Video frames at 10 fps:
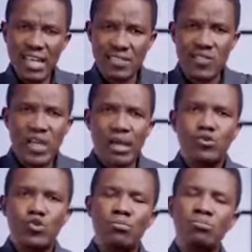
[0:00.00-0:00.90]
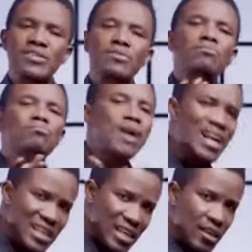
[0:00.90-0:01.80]
leads them to
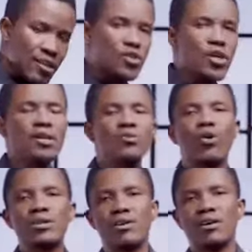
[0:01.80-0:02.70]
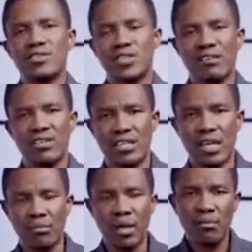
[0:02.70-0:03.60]
mismanage what God has given
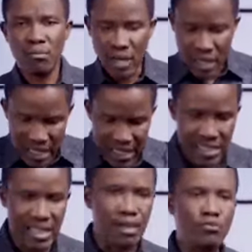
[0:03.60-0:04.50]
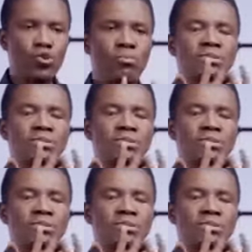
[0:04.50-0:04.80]
them, leads them to